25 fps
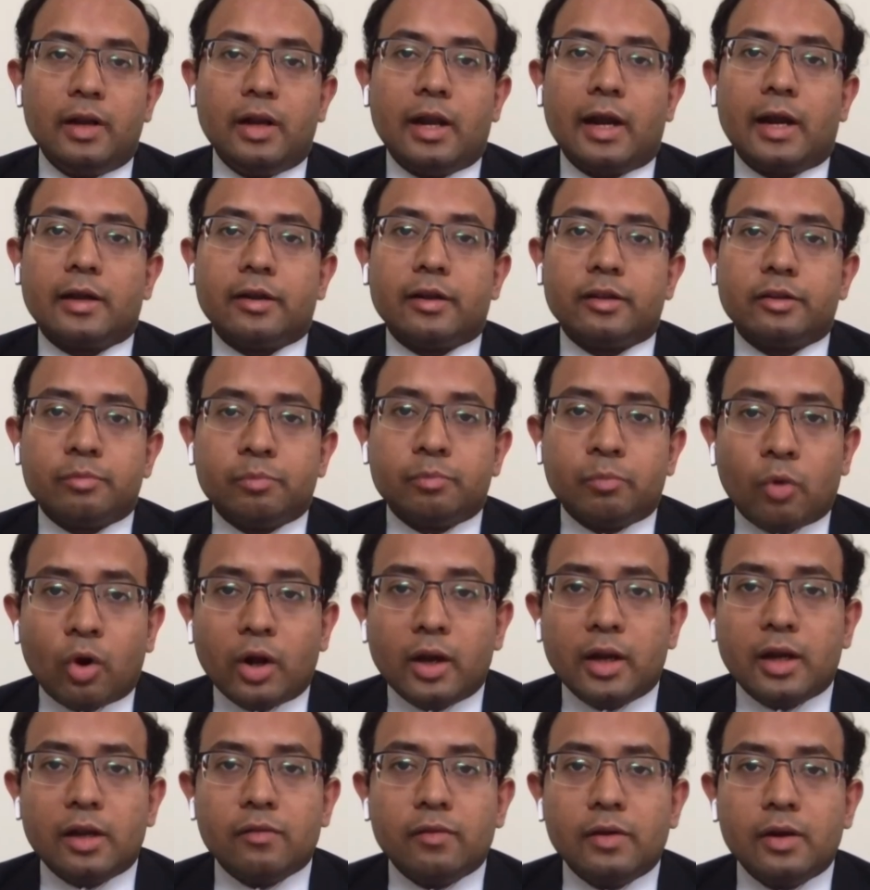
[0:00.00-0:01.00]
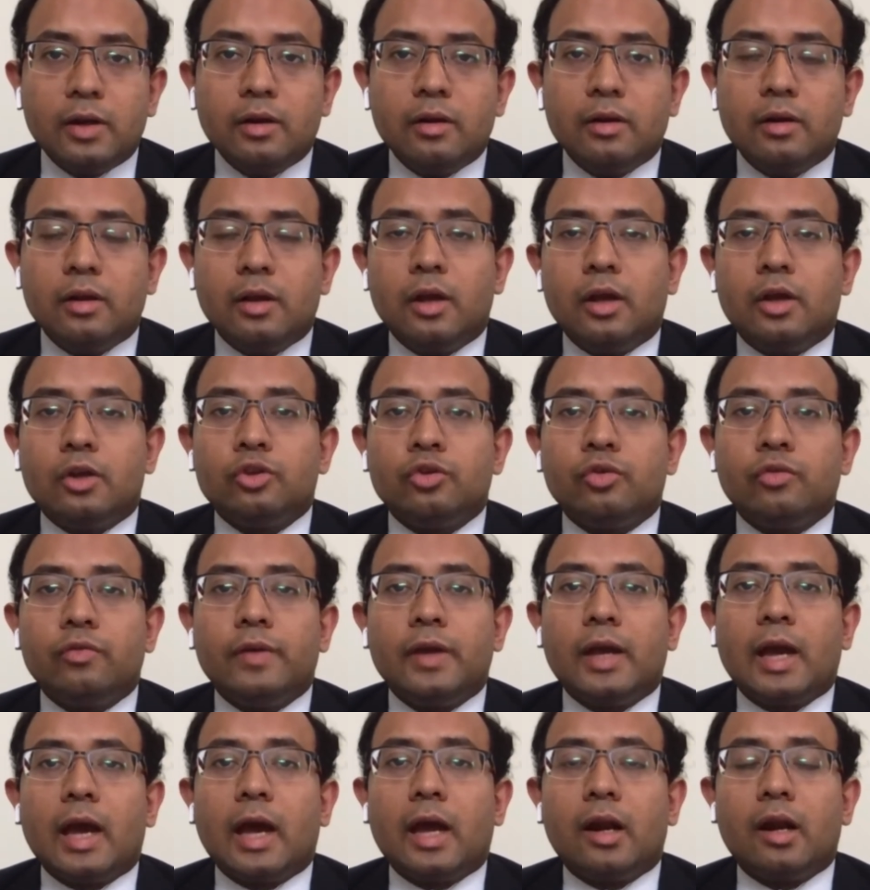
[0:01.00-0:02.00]
at a small level. So we
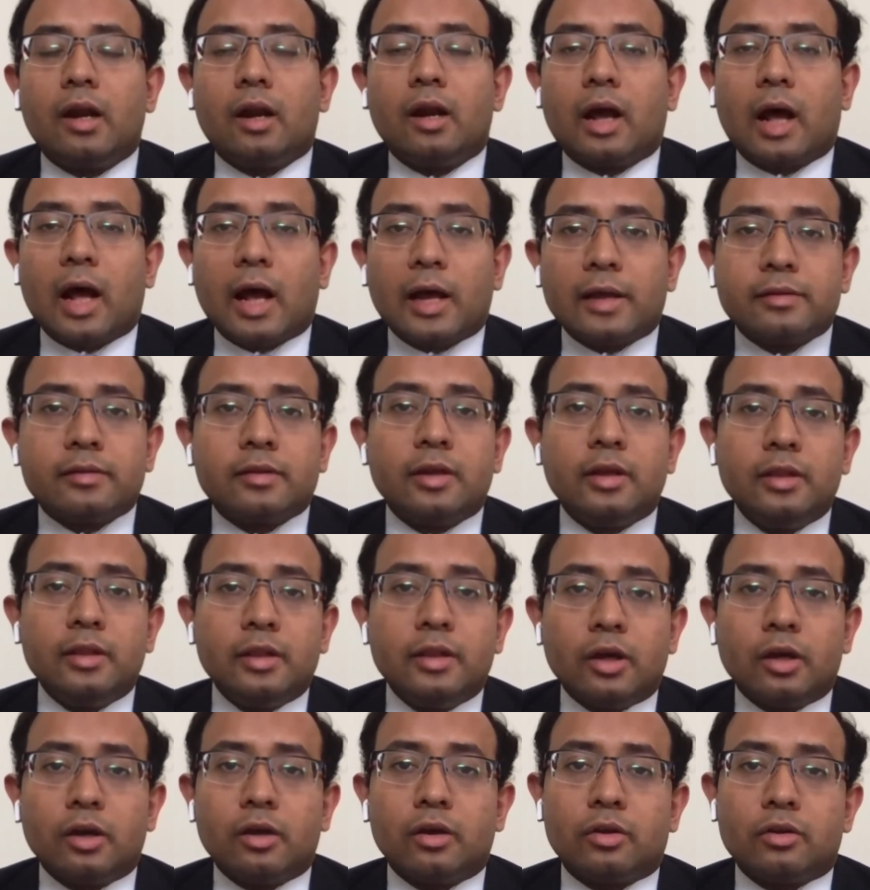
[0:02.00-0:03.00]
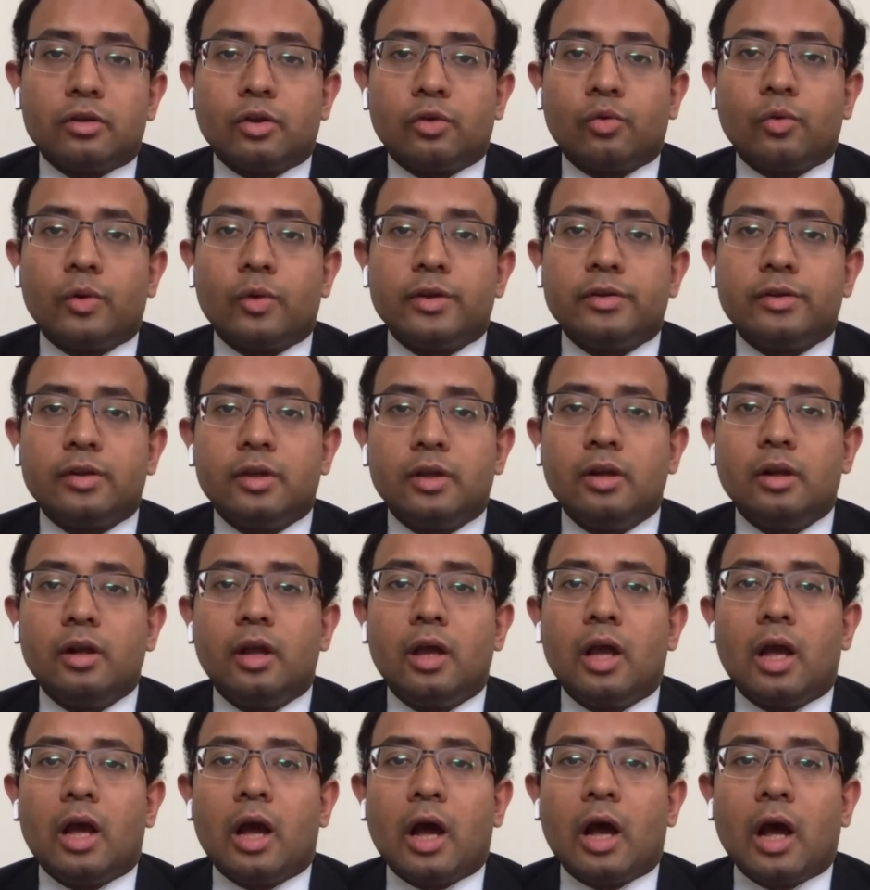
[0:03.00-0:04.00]
are asking the, the question,
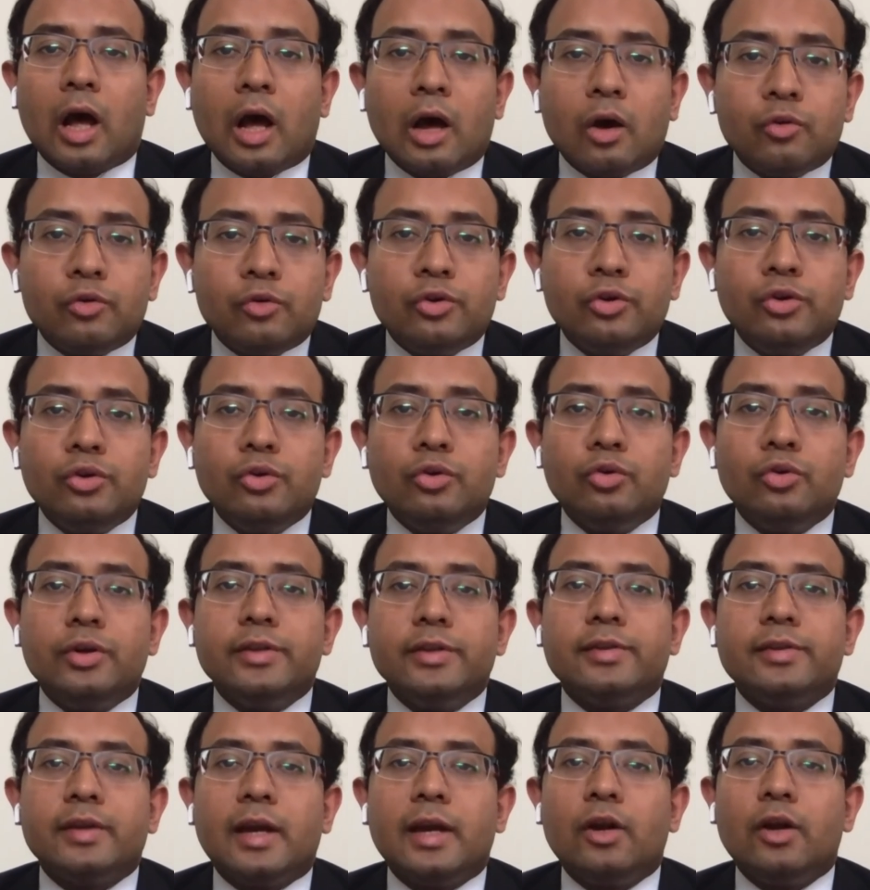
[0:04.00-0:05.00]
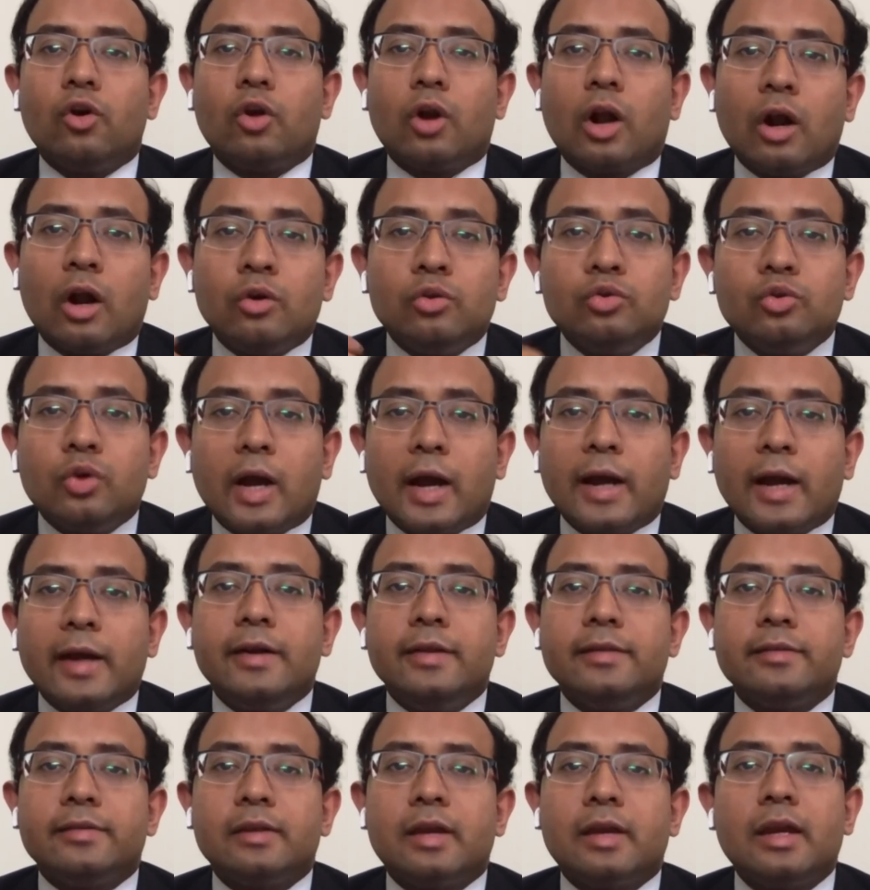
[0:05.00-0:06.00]
how do you decide or how do I
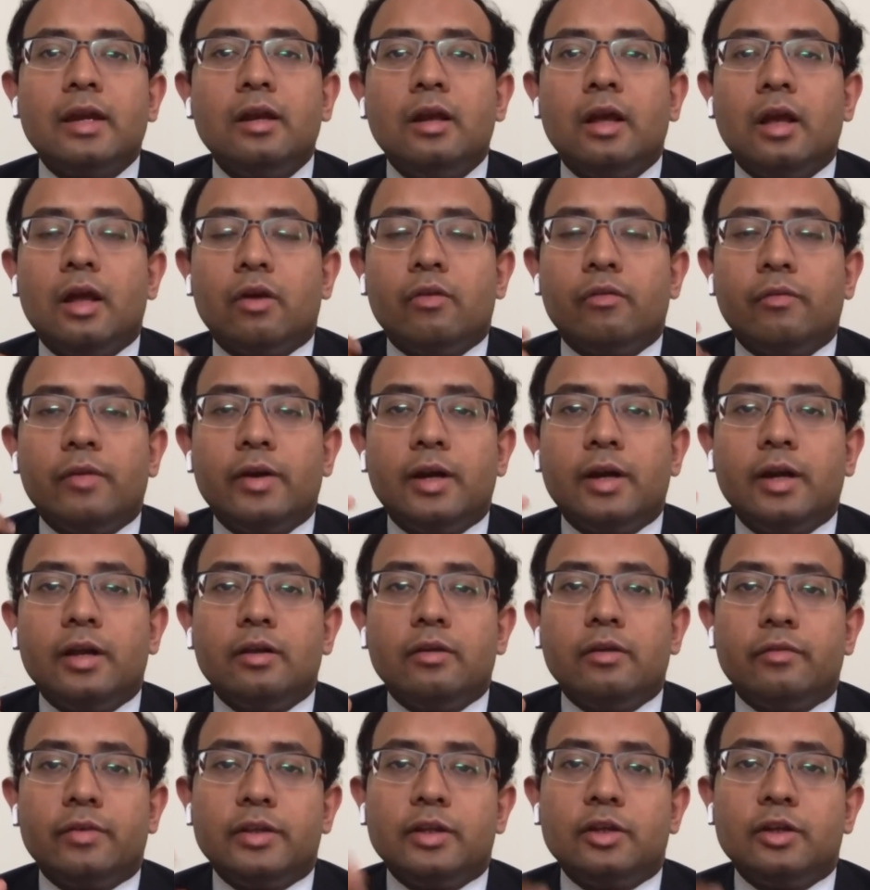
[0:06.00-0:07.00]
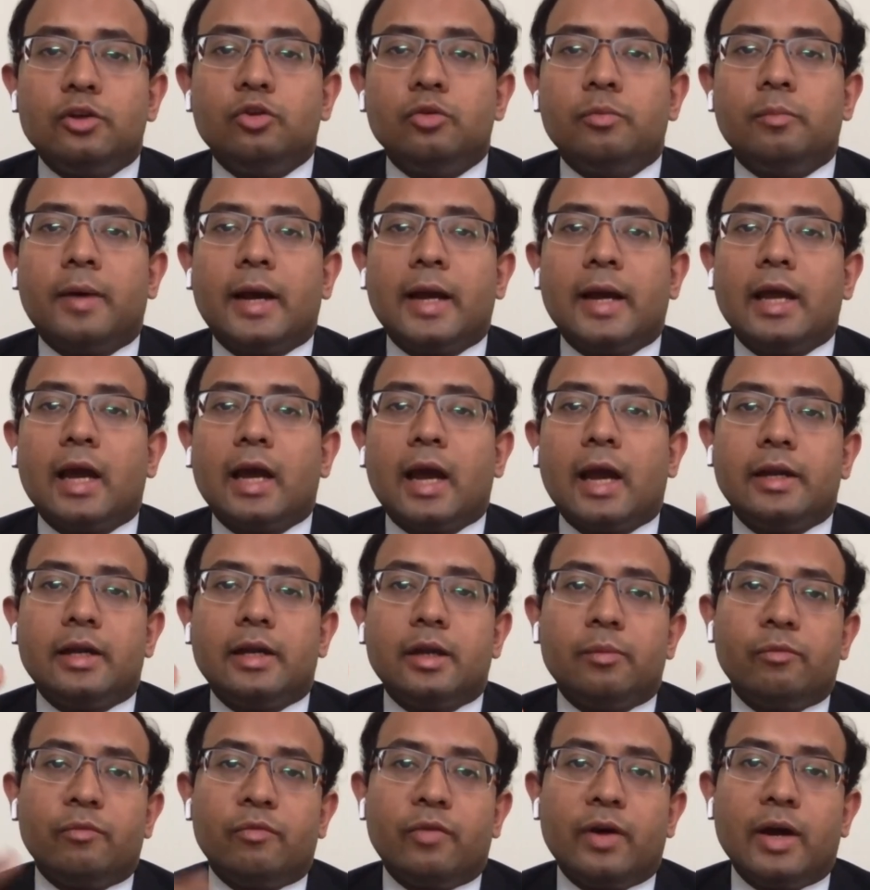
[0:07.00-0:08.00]
decide whether, whether to buy item
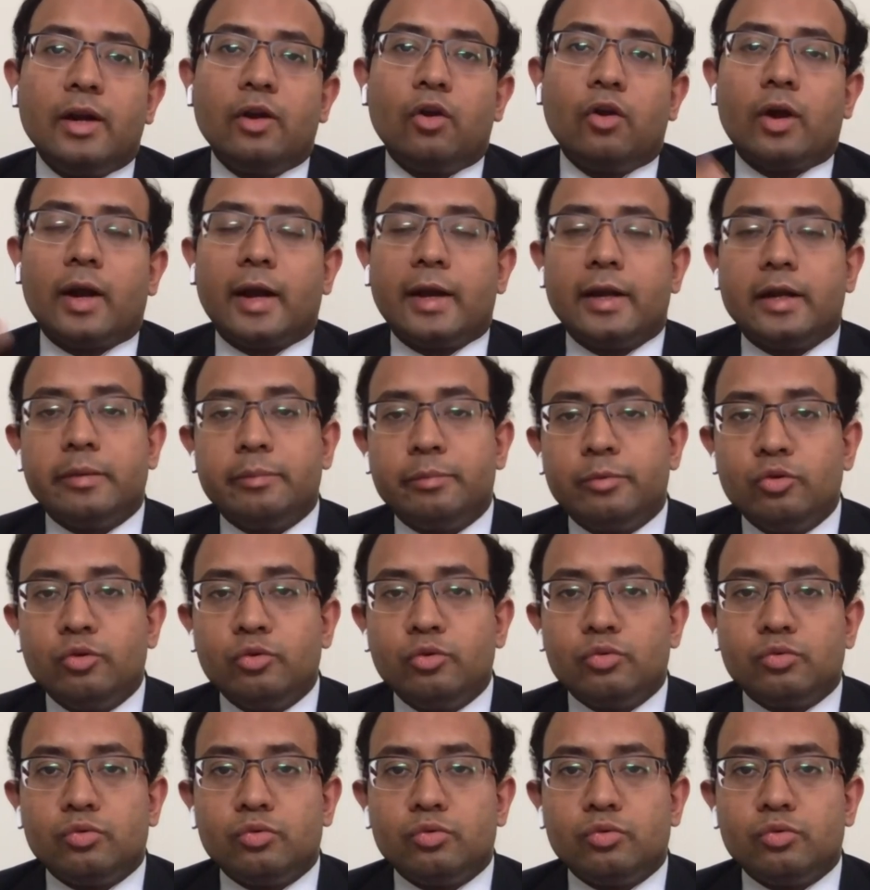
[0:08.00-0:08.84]
one or item two?